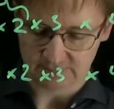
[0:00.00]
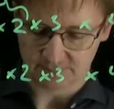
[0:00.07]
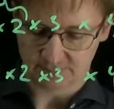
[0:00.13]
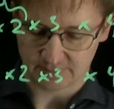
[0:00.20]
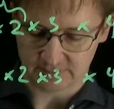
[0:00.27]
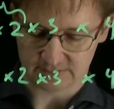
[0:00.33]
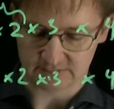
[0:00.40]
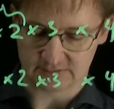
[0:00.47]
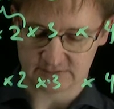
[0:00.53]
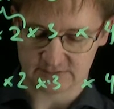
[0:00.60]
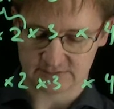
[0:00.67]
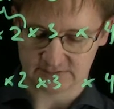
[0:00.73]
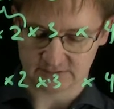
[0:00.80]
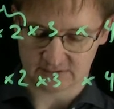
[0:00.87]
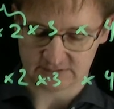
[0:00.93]
but it
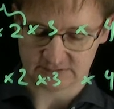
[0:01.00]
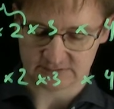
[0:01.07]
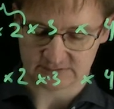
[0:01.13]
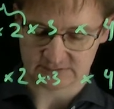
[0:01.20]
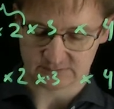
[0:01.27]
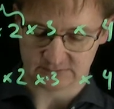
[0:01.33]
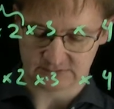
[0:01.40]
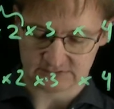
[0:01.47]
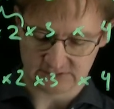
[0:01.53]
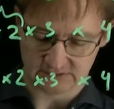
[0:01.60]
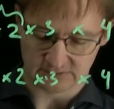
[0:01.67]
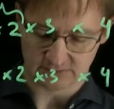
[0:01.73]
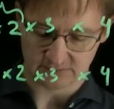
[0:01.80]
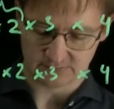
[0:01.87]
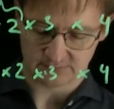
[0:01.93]
starts with 0.